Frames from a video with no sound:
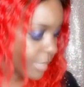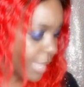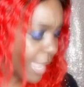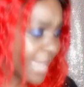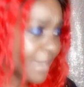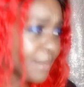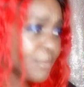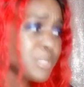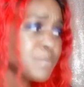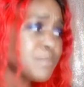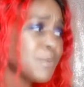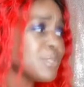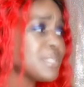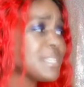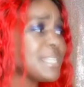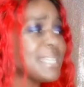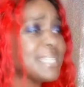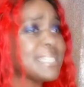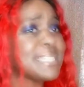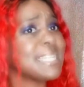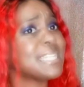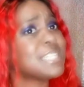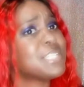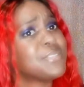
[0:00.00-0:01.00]
and it was mostly
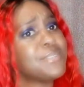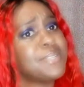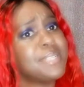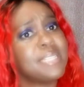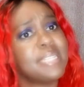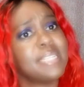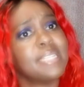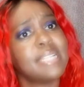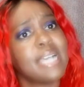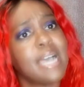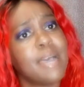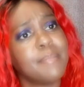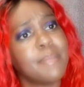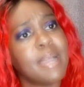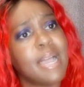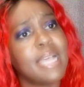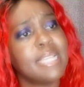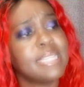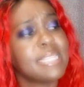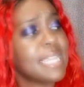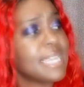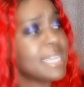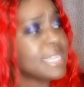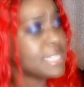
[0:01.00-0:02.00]
accessories this time,
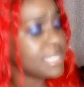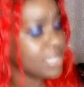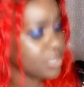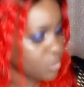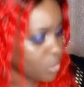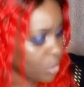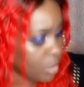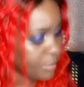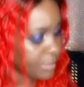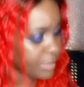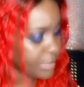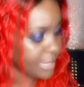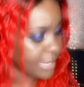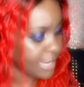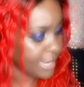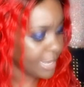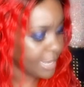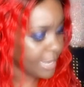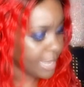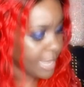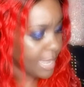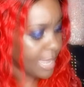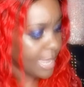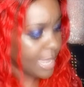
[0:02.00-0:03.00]
guys. Like I said,
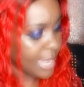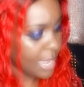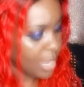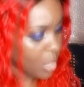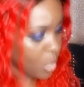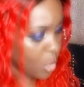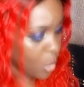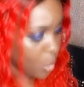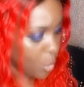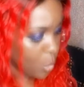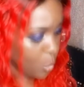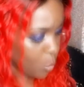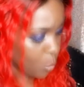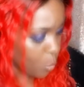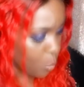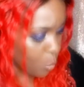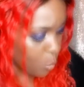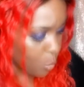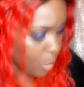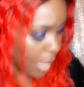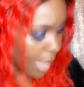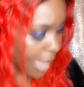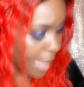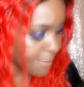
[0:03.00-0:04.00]
normally
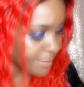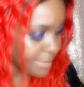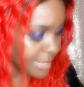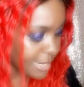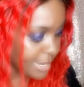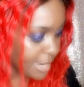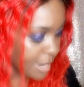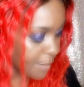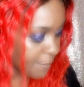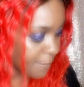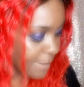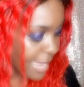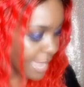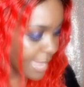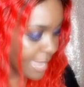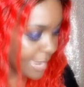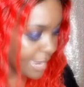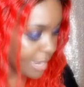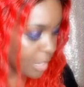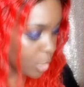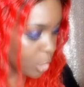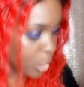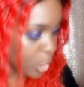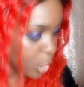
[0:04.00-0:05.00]
I'm in there
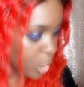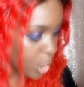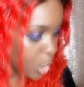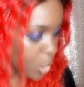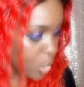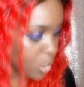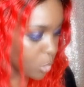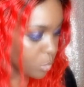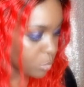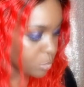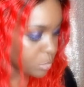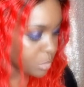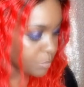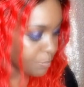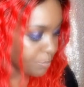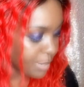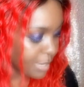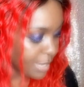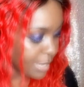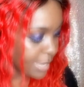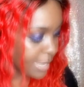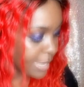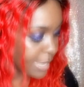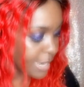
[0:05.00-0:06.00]
buying clothes,
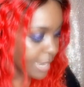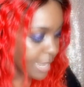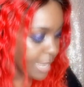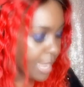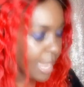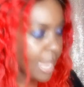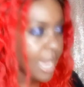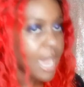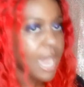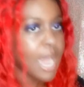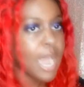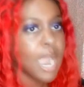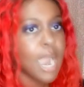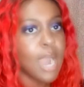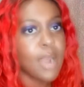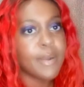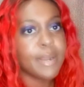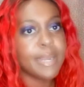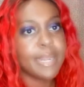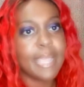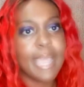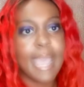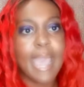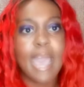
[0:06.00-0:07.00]
but I
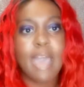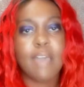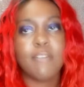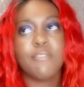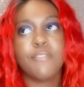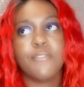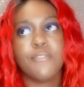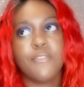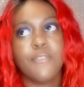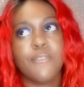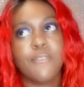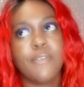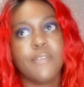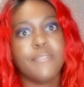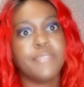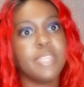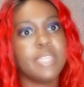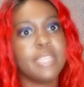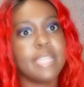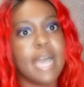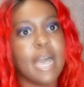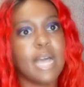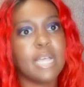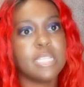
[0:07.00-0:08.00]
already have
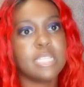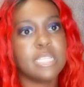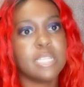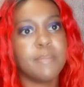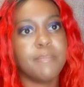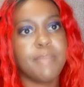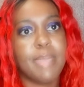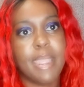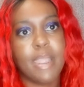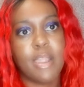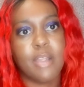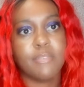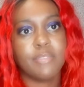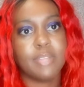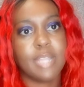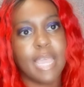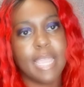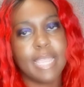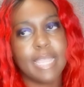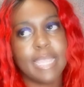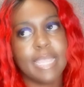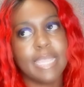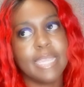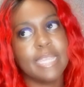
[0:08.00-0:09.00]
50,000 pair of
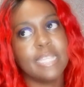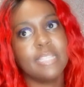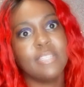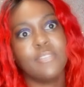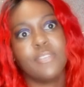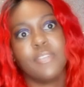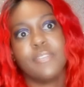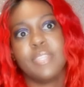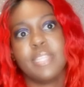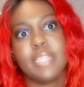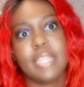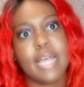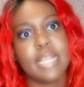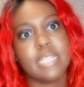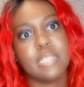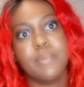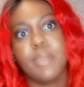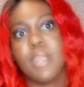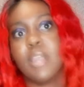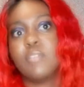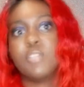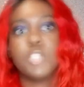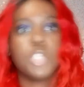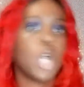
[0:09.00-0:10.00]
leggings, 50,000
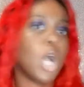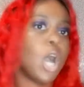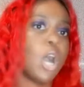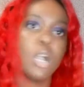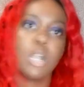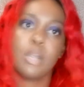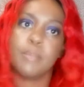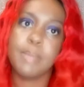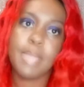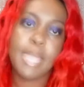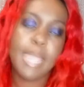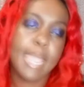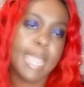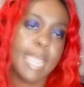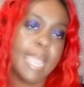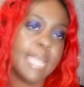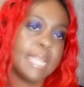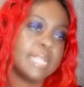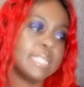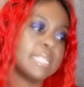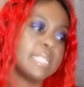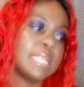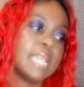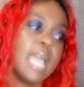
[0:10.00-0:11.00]
pair of jogger
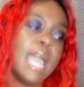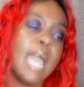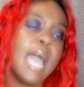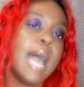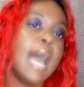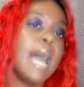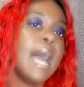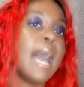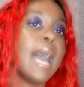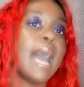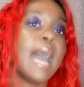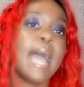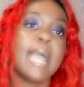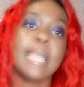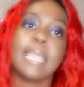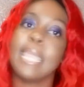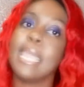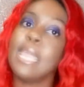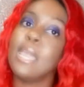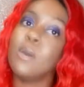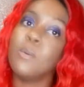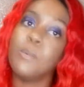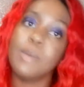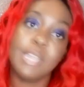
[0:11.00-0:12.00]
pants. I
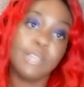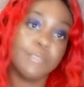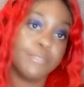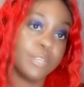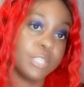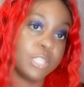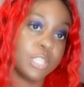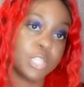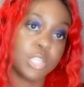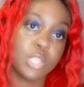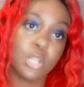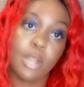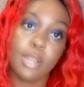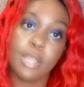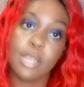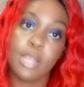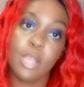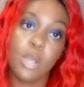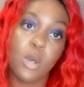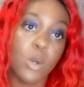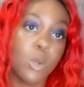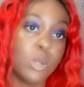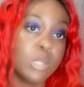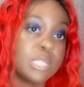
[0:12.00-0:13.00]
can't wait for it to start
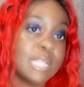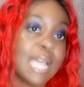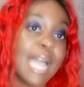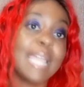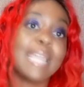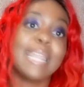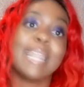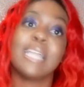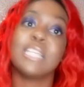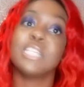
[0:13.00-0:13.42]
getting cold so I can